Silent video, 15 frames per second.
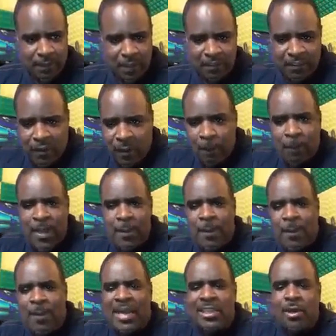And some
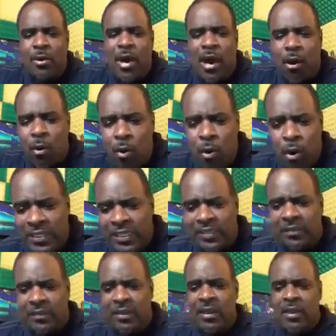people might not want to own
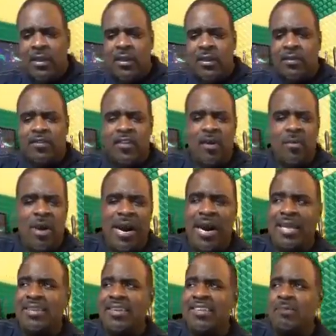it. Some
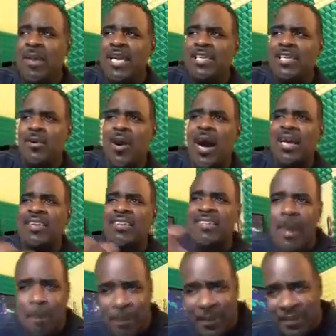artists might not want to
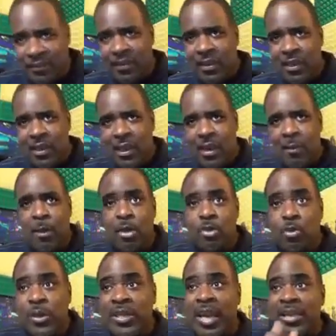accept it.
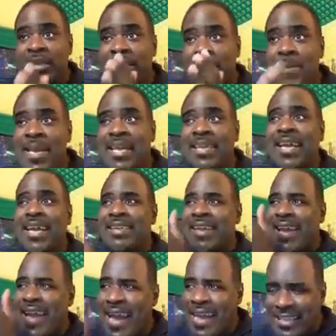But we can debate
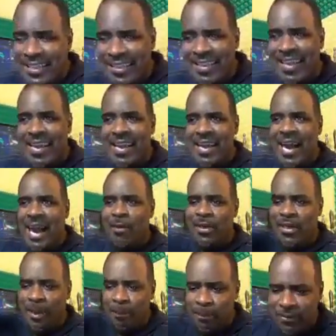that any day and
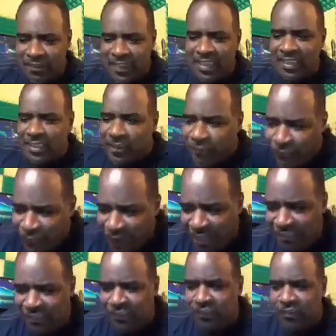we can present the
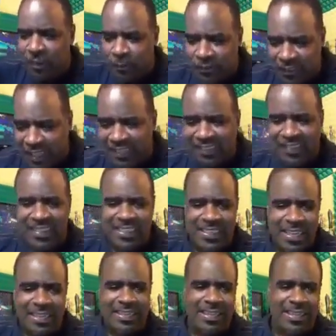facts to
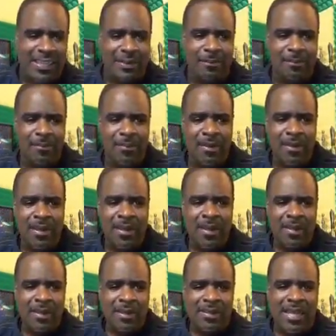substantiate that claim.
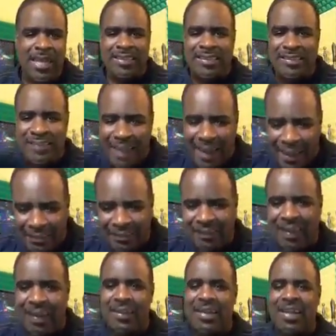That
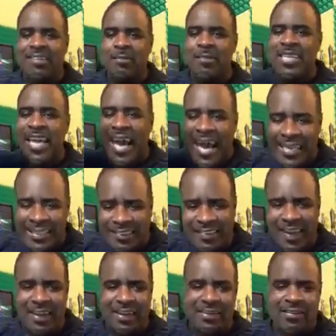dancehall has been
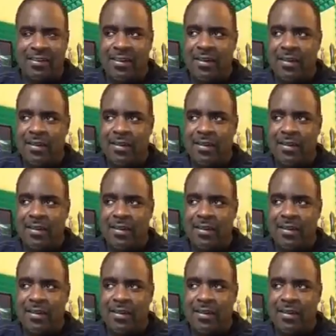hijacked